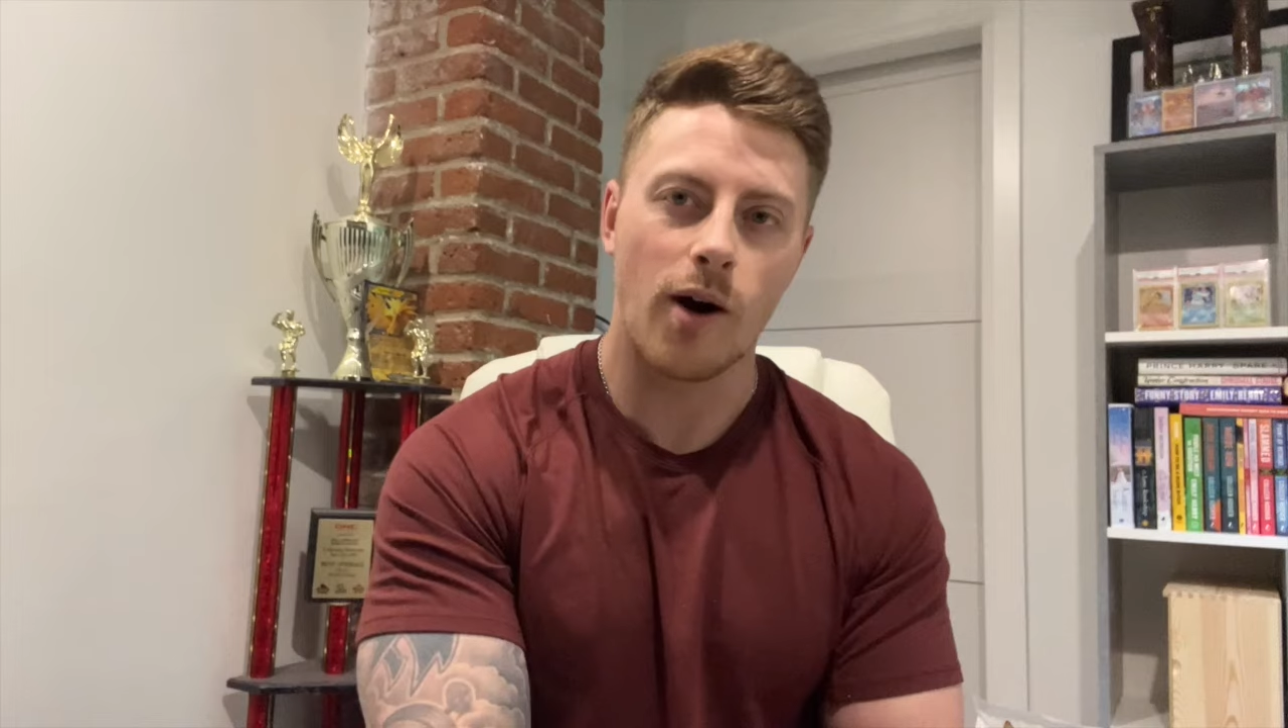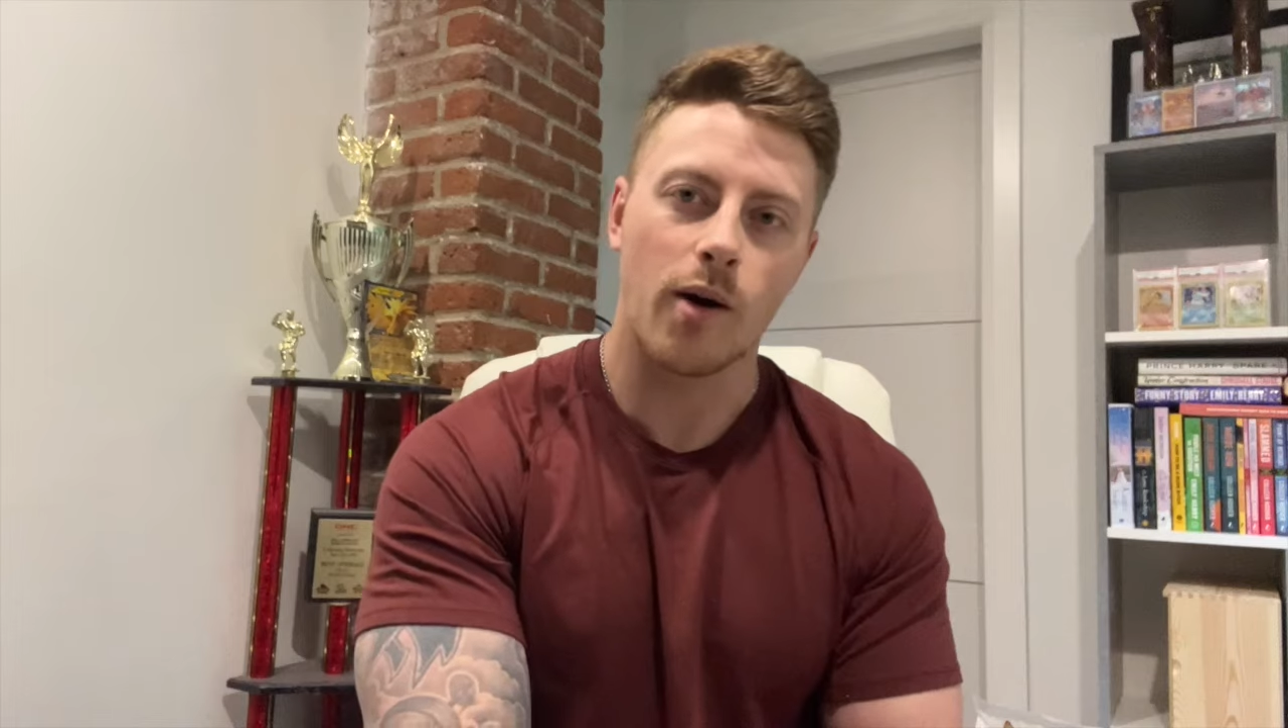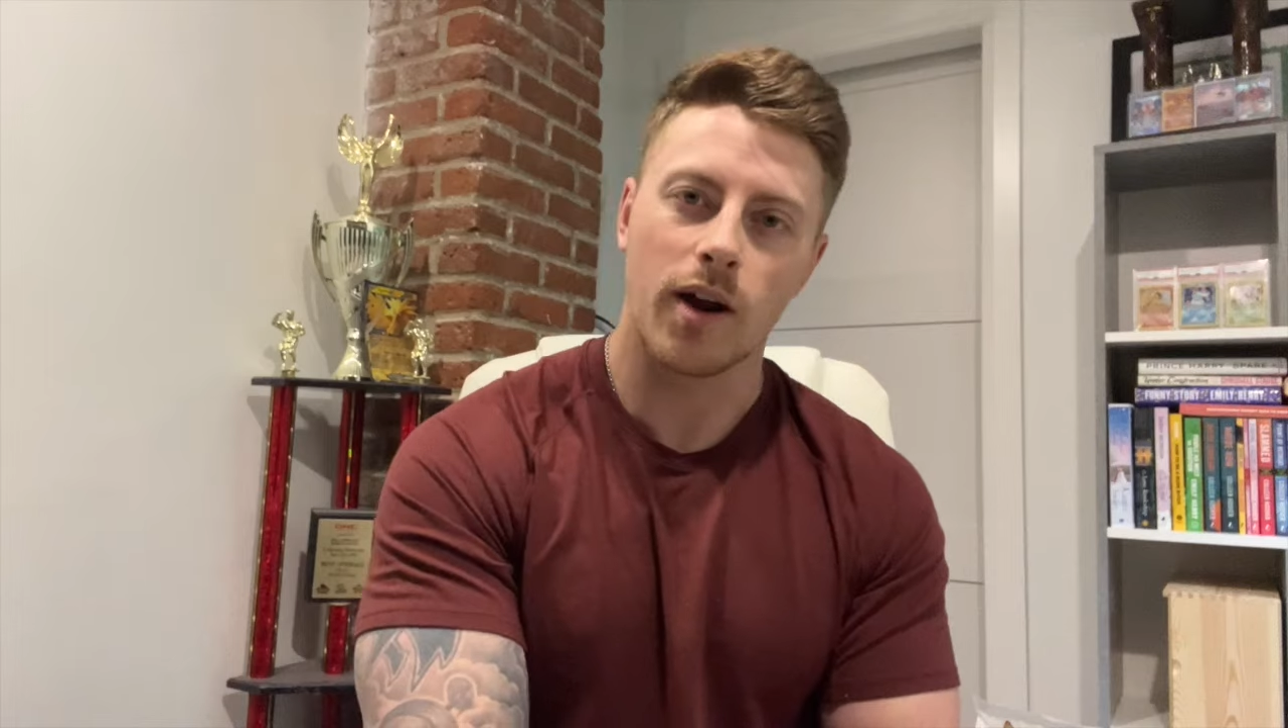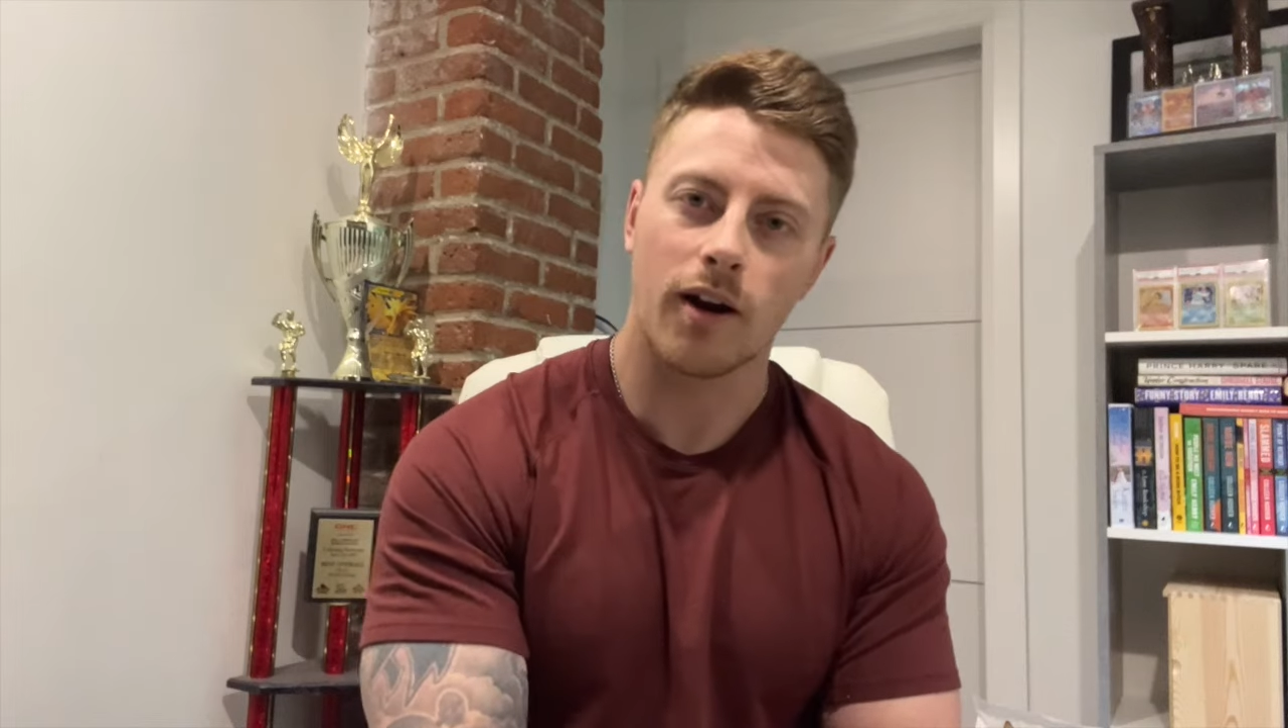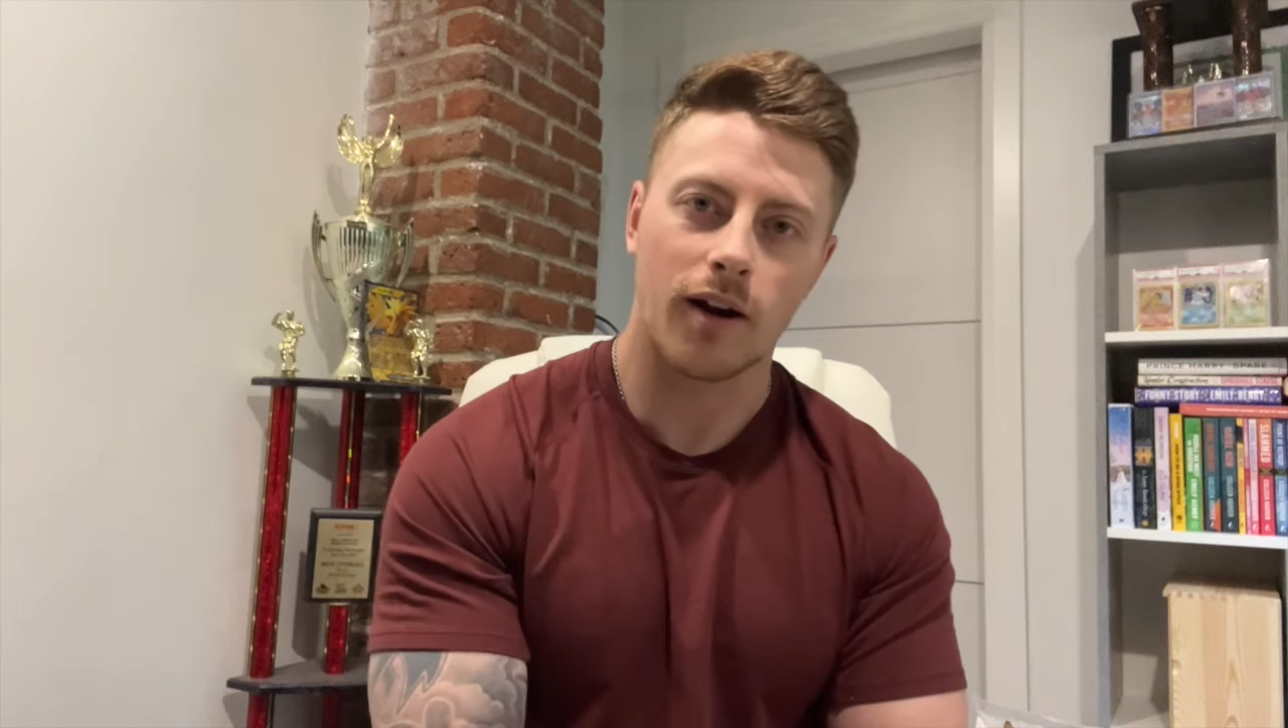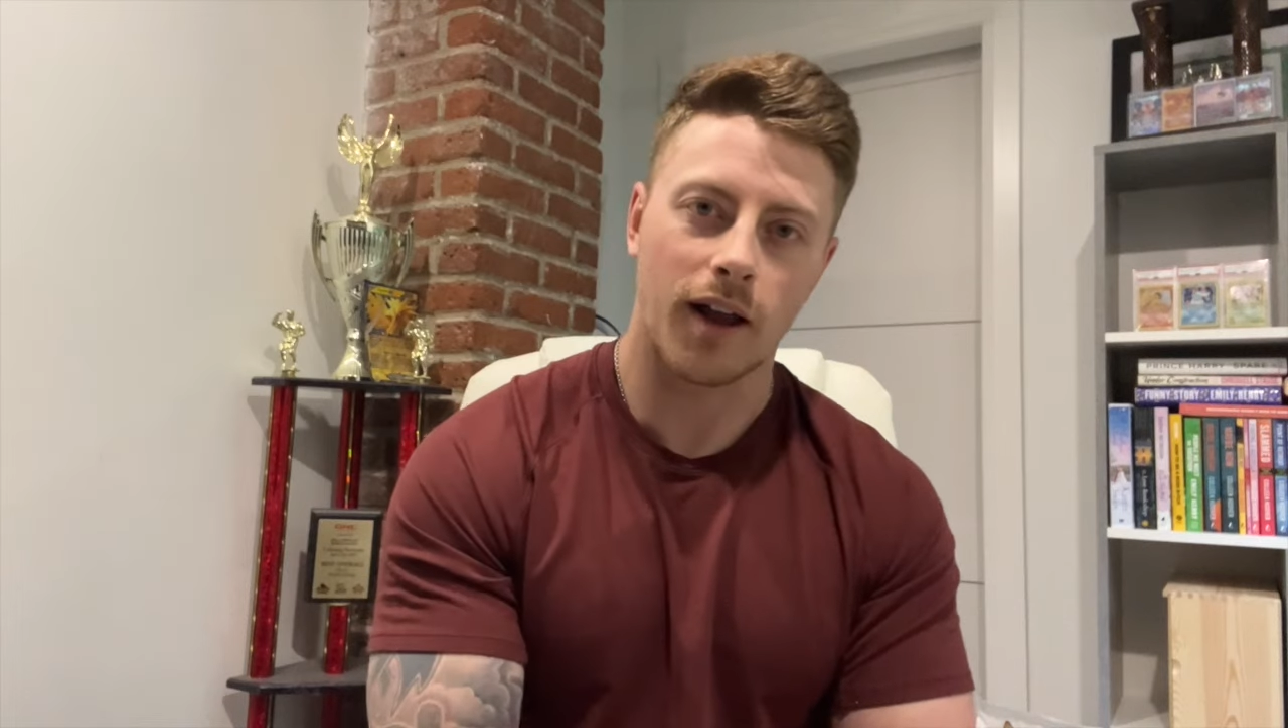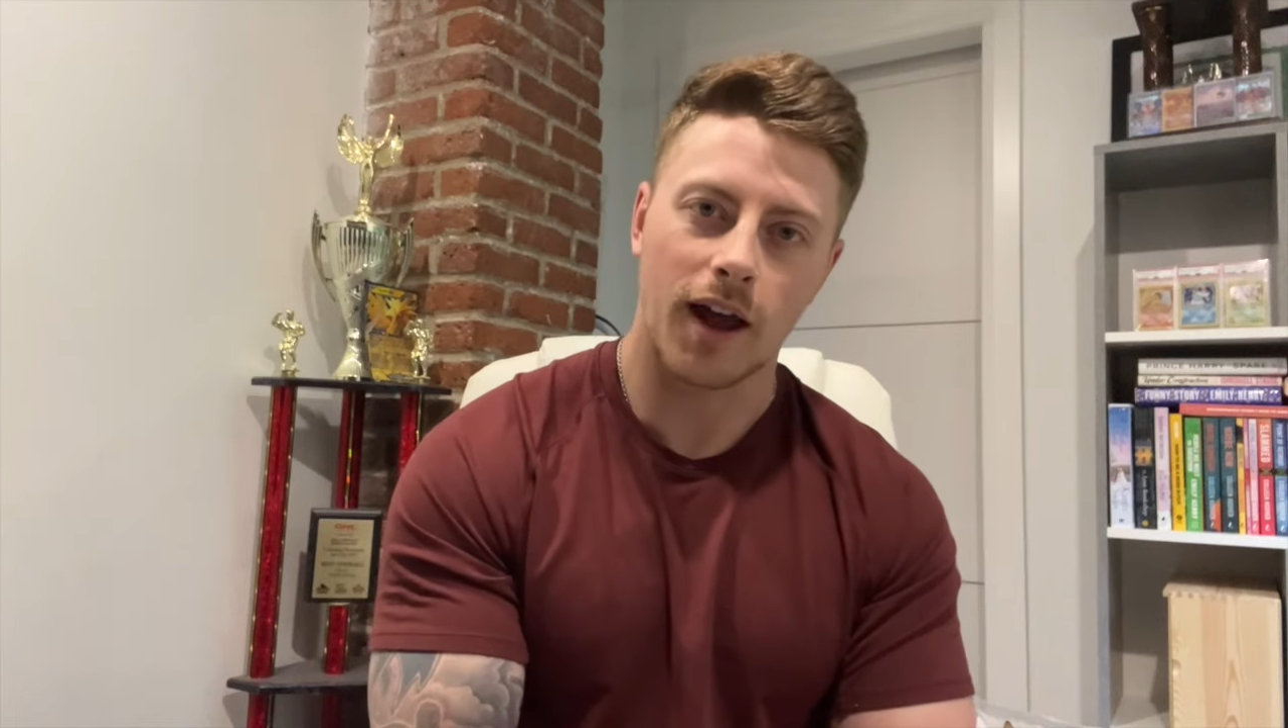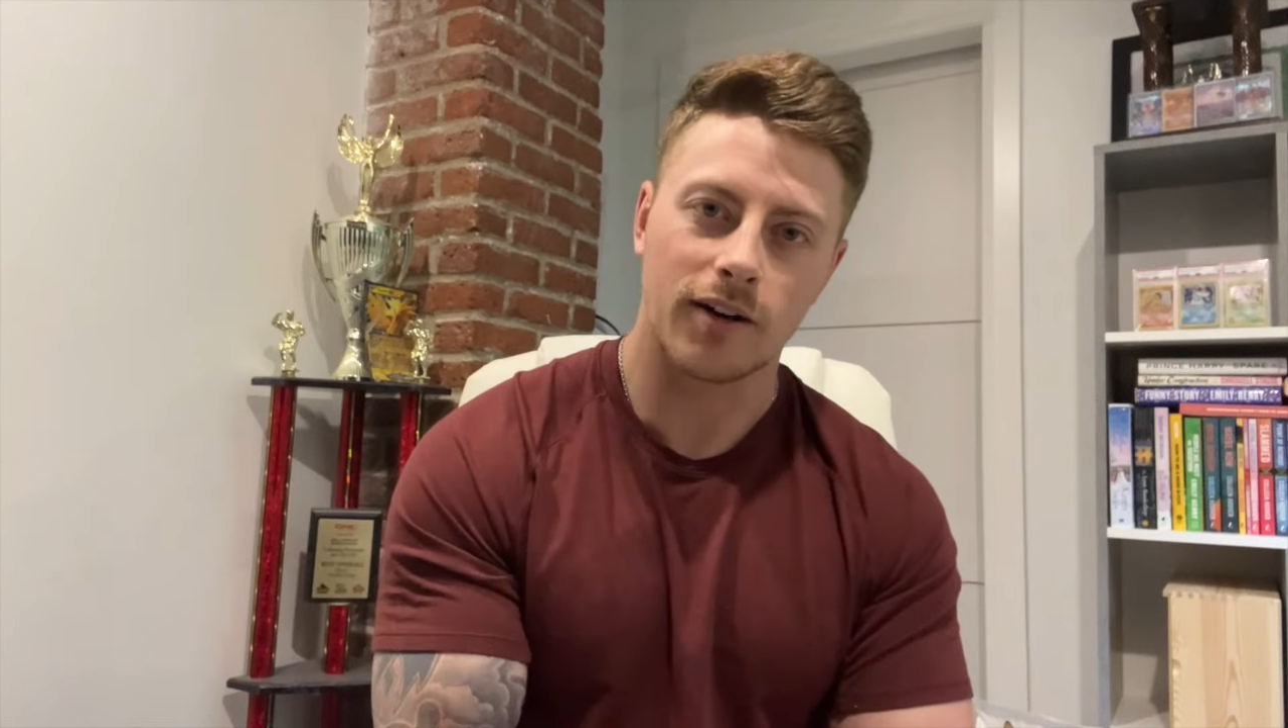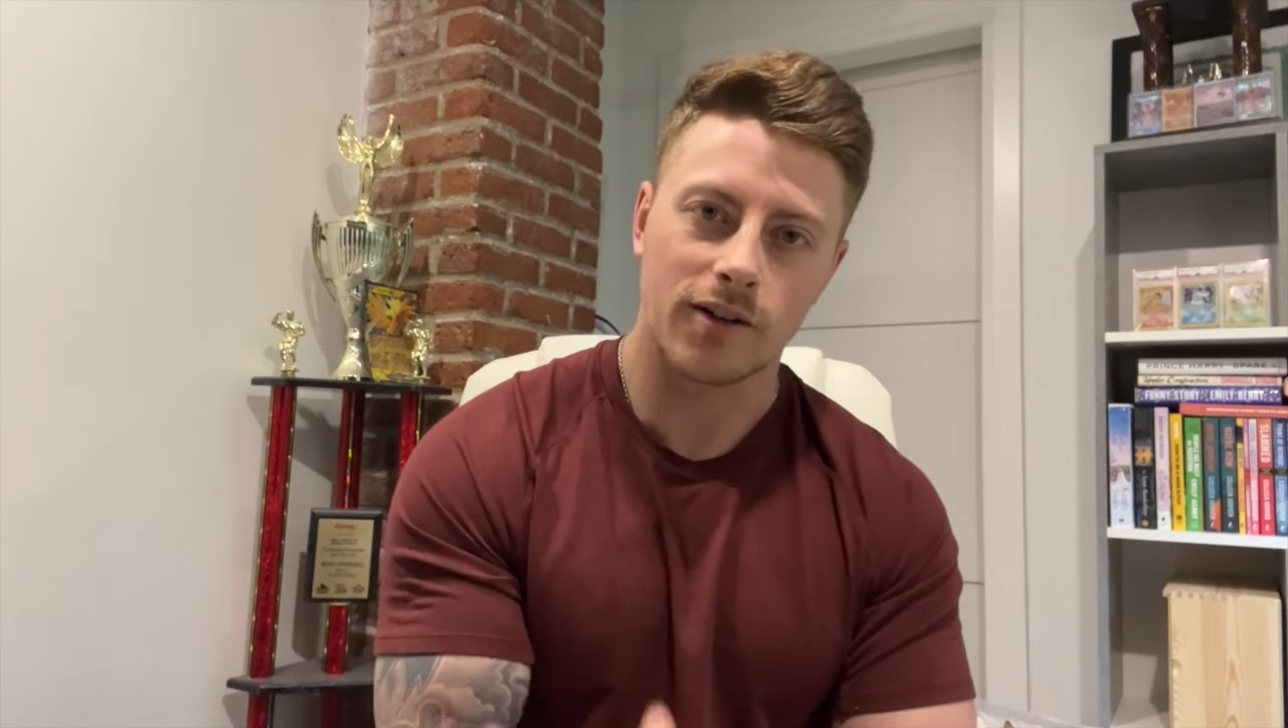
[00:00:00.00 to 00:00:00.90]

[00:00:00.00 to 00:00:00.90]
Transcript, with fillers: out here again,